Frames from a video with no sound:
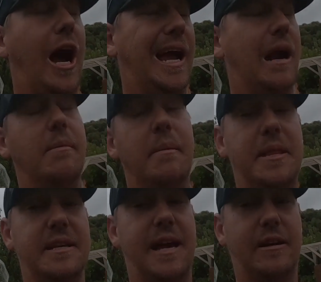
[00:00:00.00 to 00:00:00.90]
Can't remember
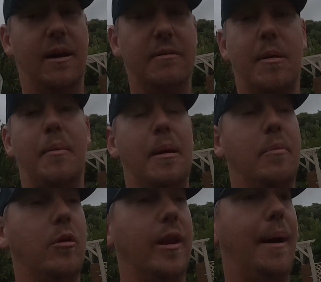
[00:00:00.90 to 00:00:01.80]
the exact times, but I'll be able
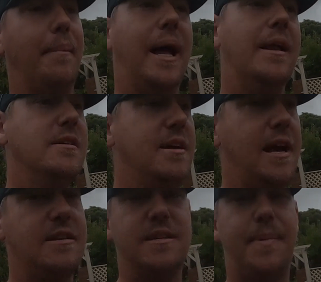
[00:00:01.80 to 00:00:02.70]
to pull it up. But
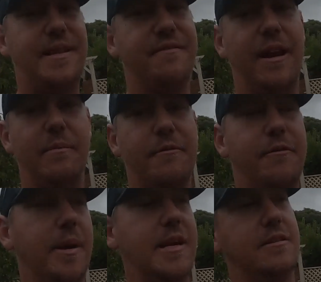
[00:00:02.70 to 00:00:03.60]
it's just about development
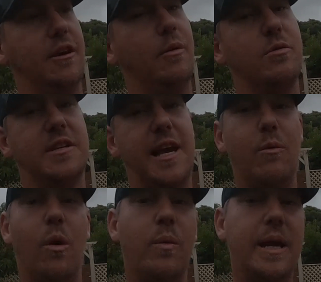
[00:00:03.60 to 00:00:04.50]
for me. So we'll see
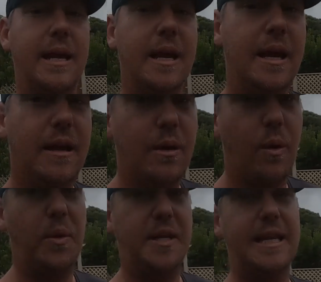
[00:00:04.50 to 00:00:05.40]
what we
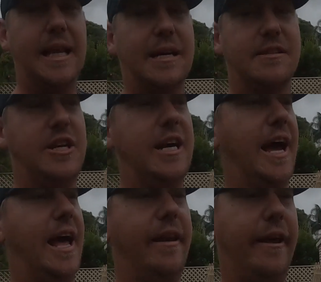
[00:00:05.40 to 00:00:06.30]
did last year, and